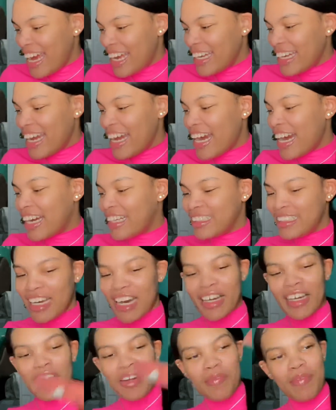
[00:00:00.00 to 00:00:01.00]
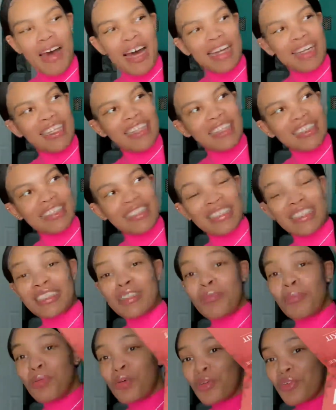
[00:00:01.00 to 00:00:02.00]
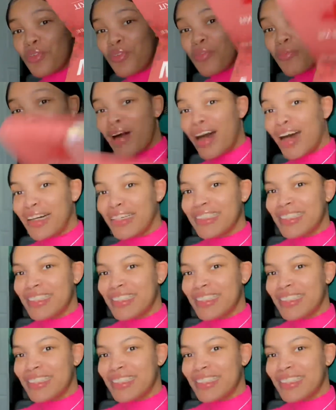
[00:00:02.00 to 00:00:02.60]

they are talking about this is the beautiful box.